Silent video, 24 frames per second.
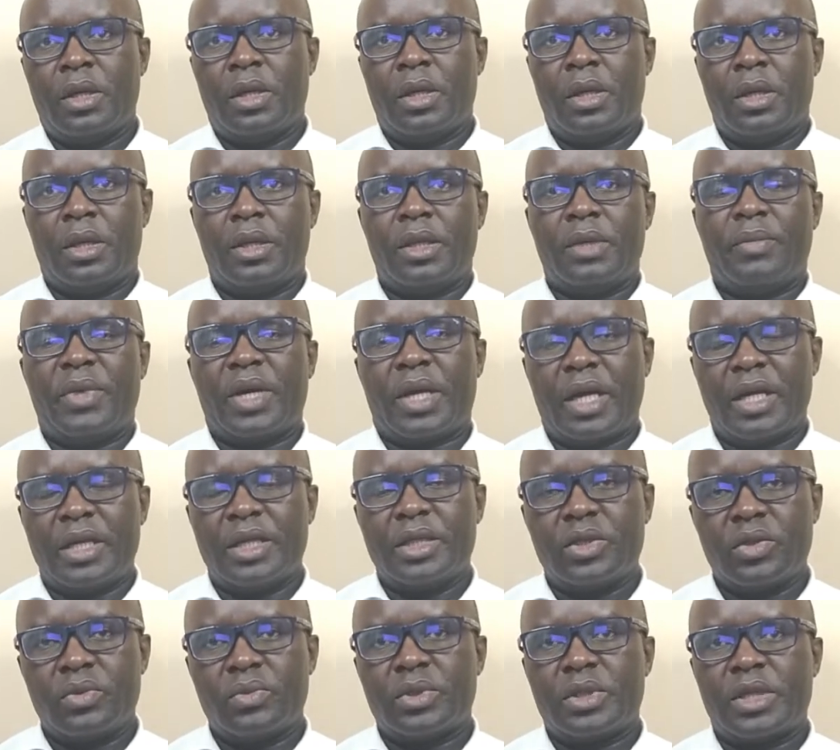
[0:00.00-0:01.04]
the
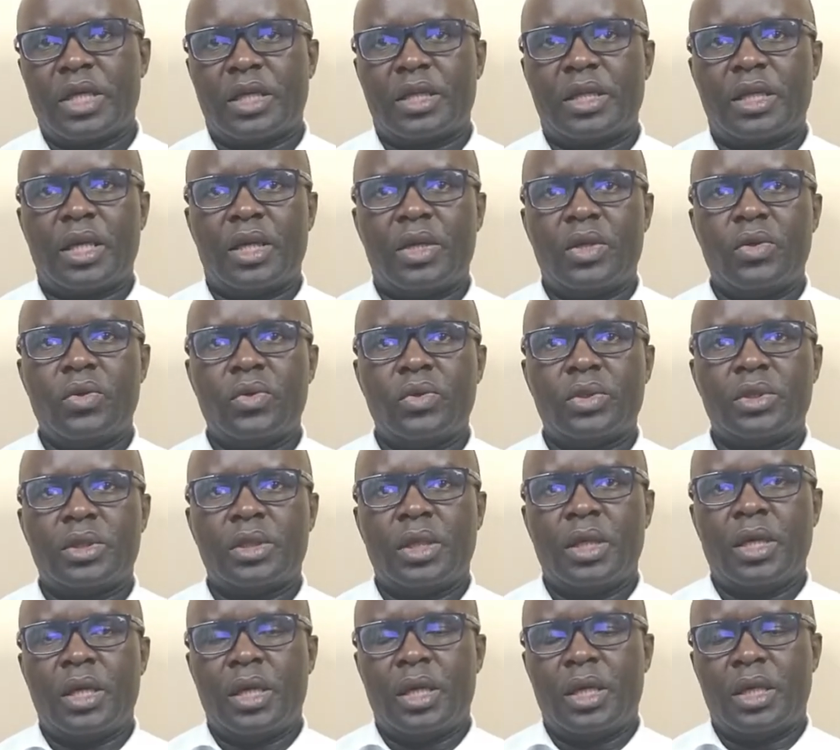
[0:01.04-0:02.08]
mechanisms that they use
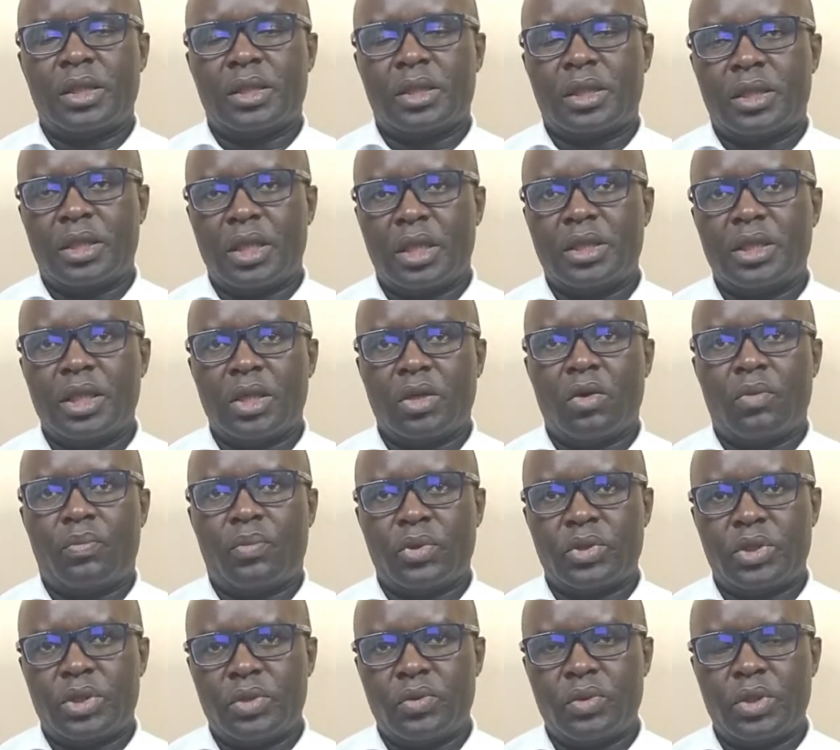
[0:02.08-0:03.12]
is creating
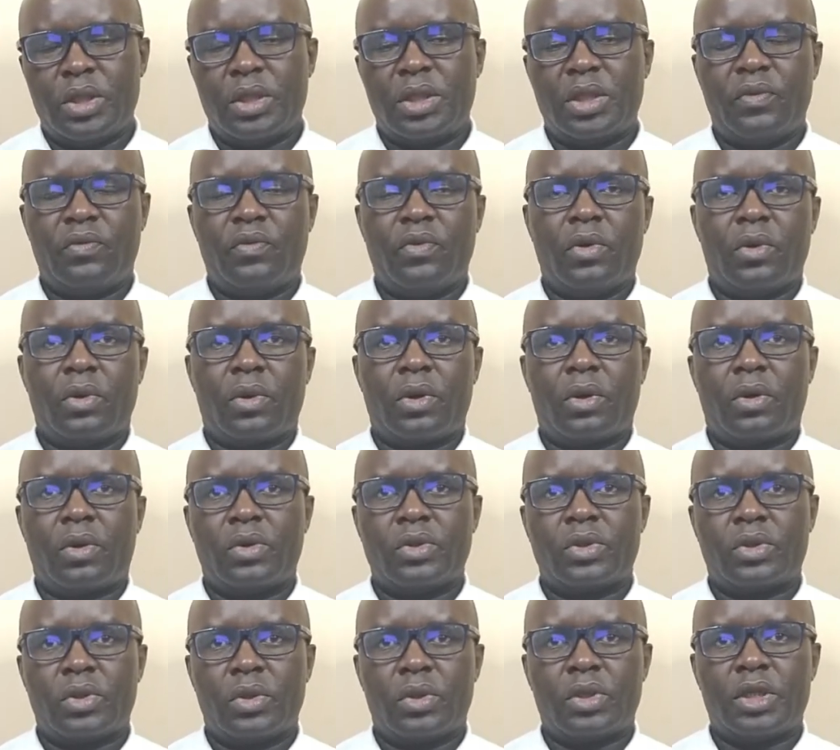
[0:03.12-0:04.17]
opportunity for
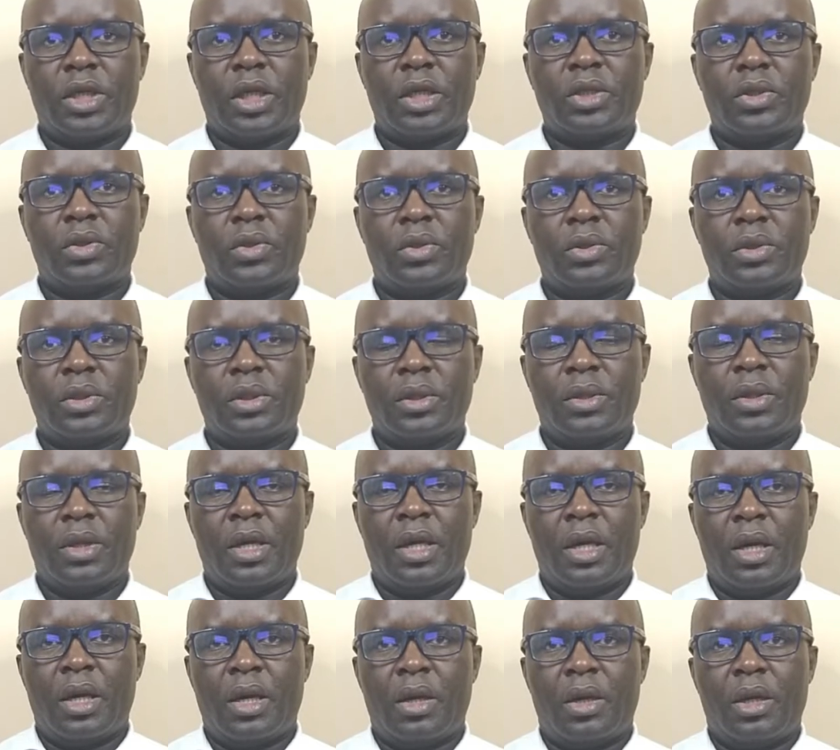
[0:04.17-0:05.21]
consultations,
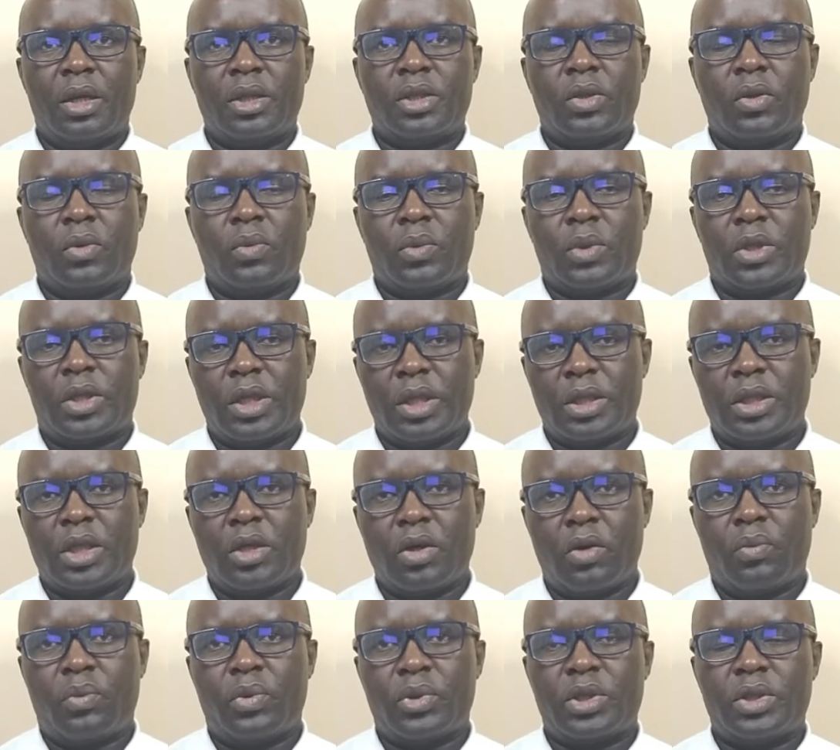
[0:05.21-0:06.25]
also creating
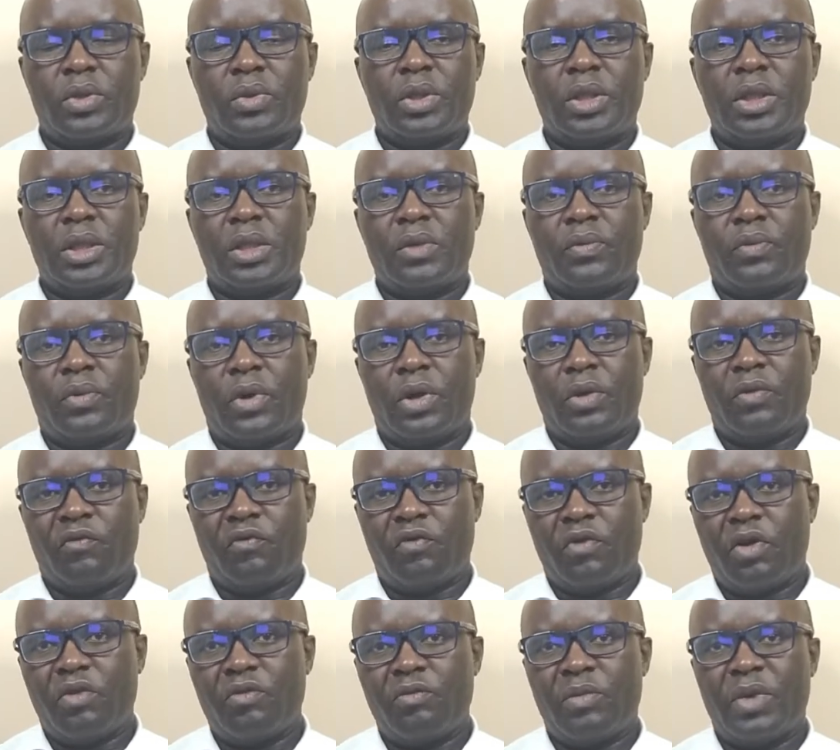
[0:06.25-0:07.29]
opportunity for
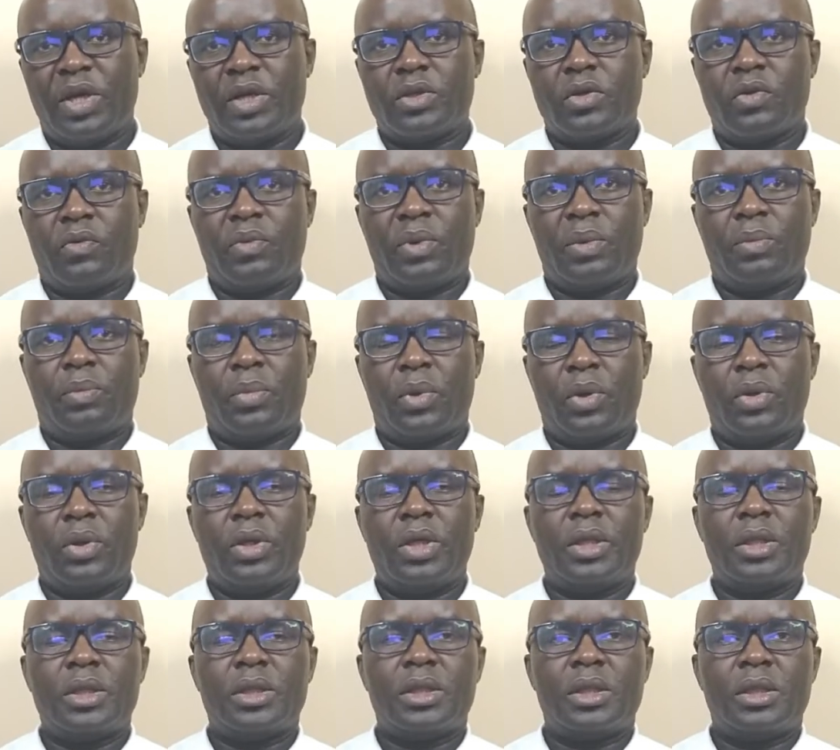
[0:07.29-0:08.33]
involvement of
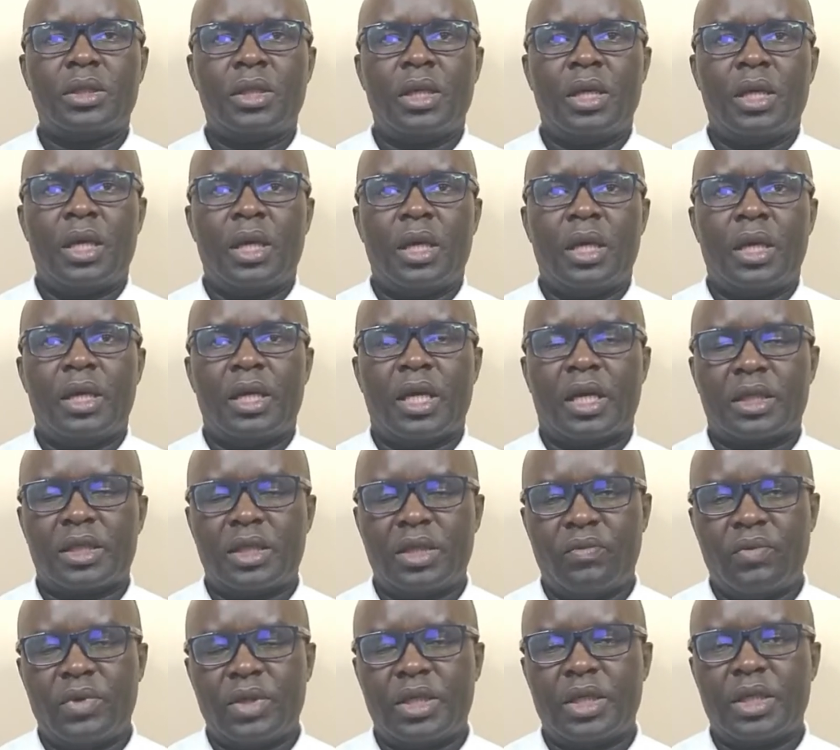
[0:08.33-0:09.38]
employees in
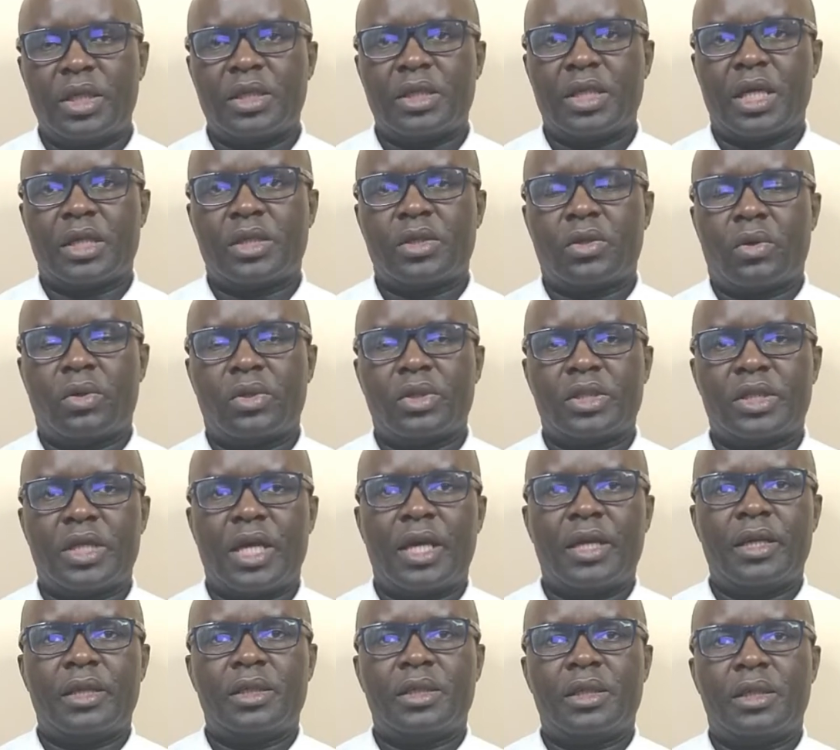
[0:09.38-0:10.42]
activities that
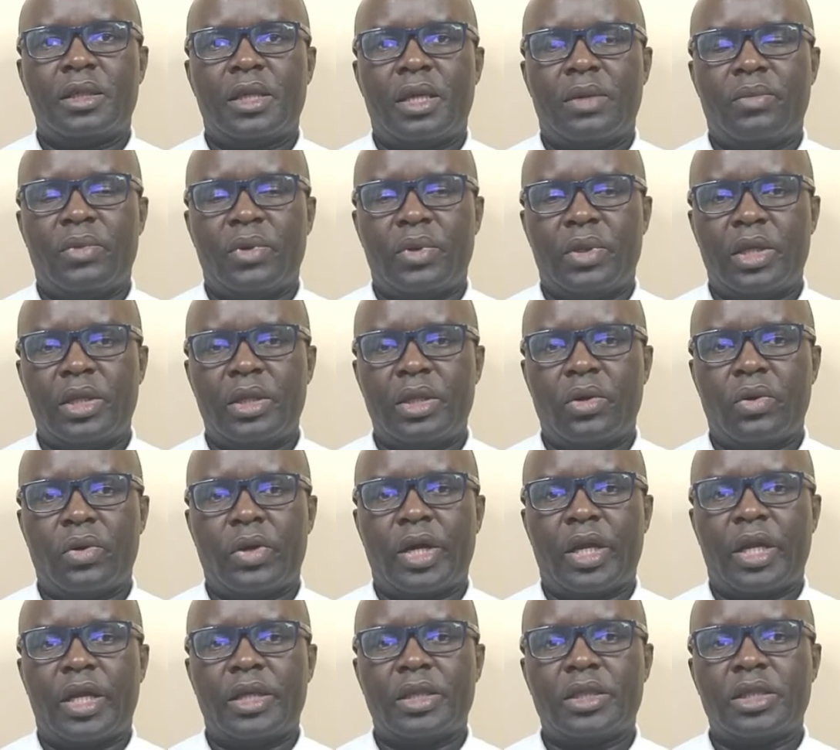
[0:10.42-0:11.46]
concerns them within the
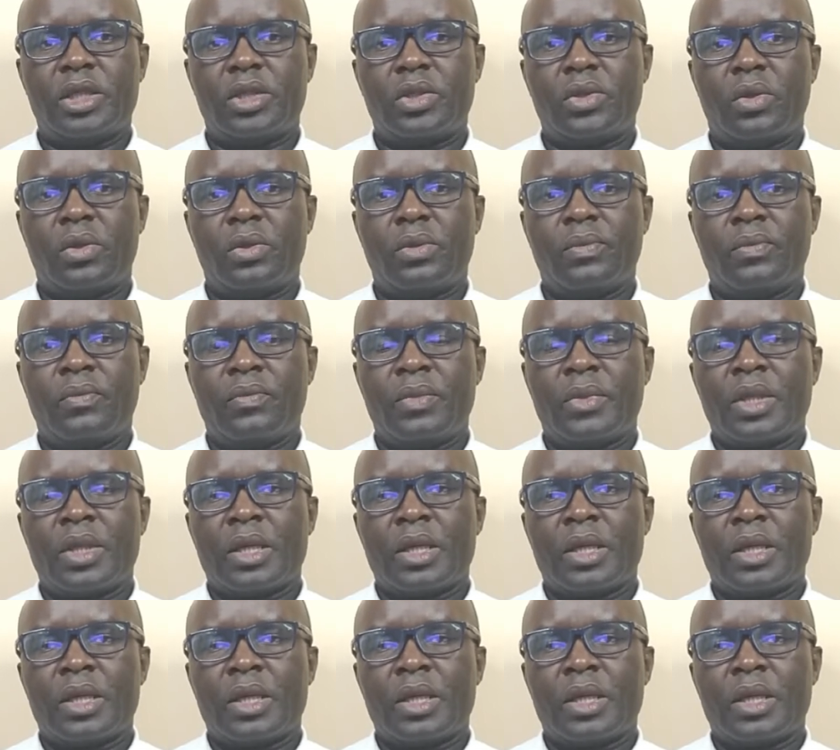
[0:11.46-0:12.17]
organization,